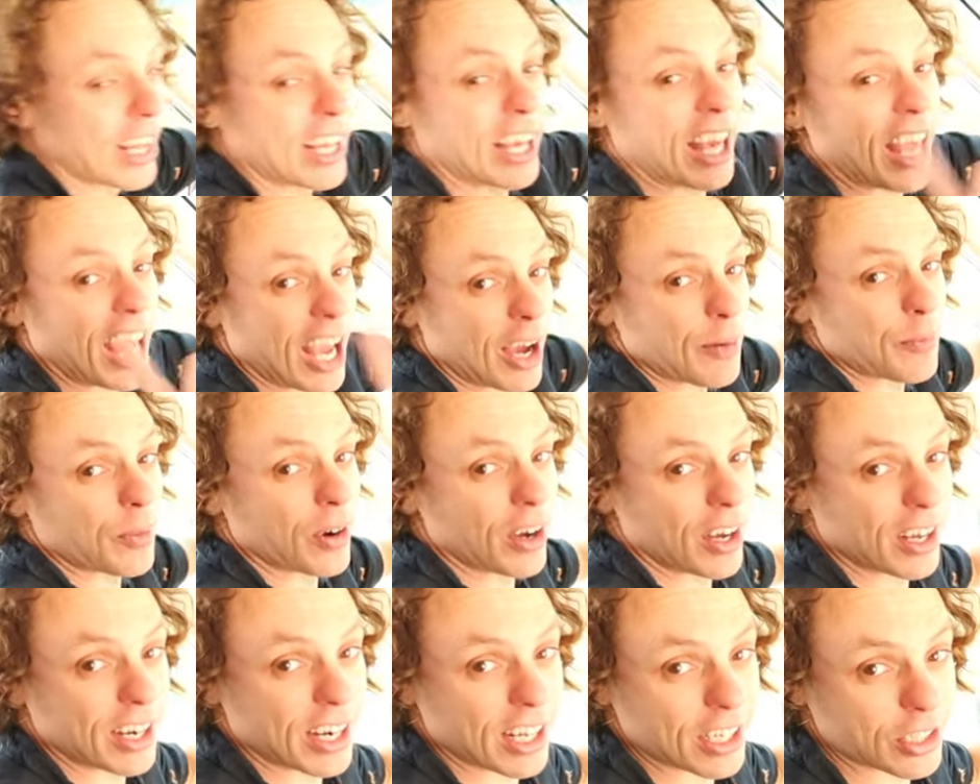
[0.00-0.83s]
a
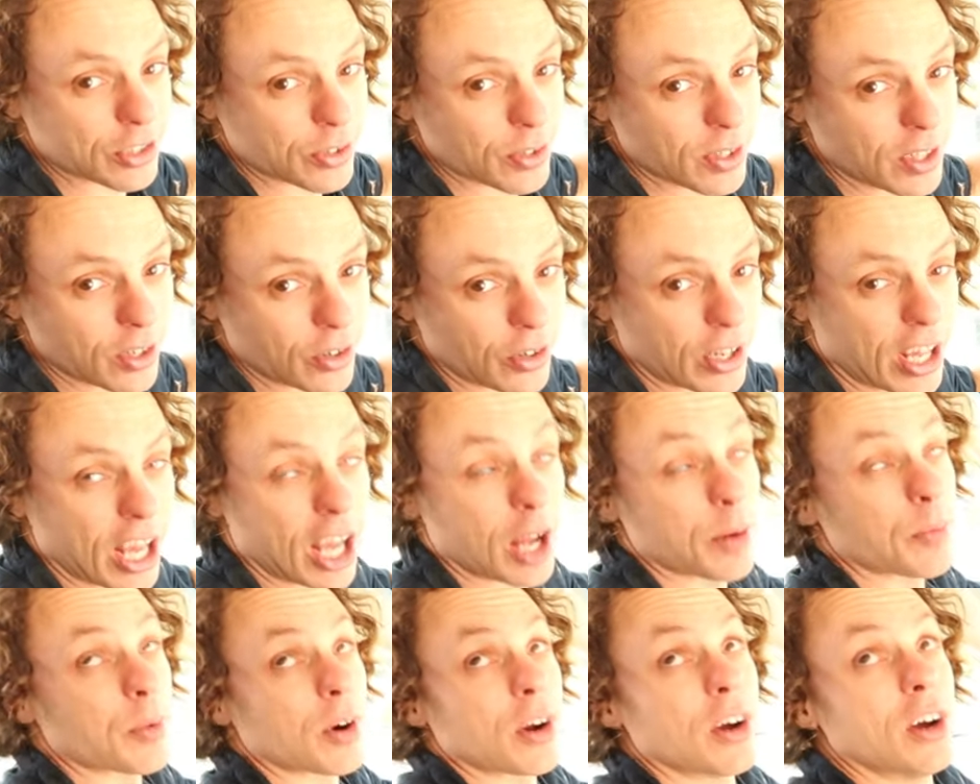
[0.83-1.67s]
camera, an extra little
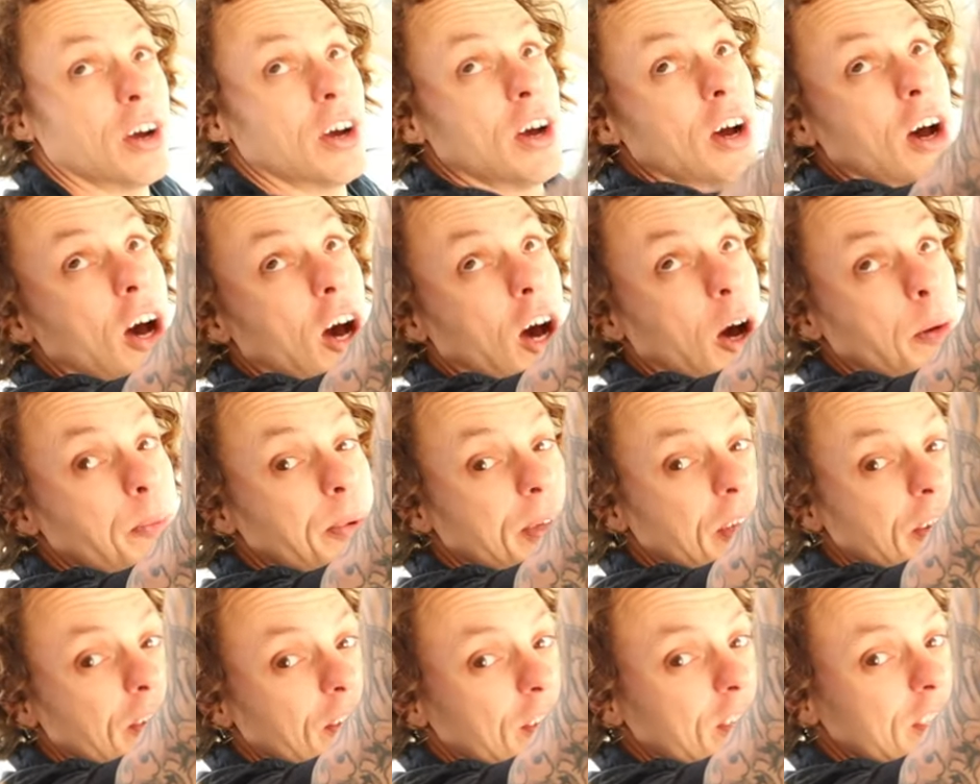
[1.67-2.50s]
camera, up
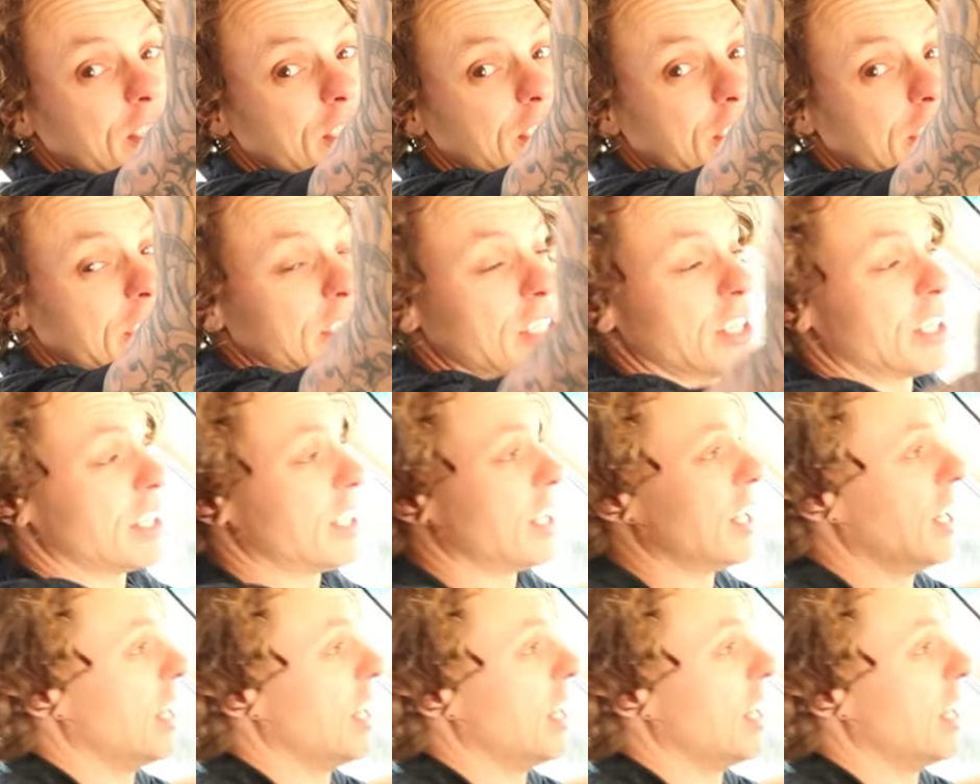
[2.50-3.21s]
here on the ceiling,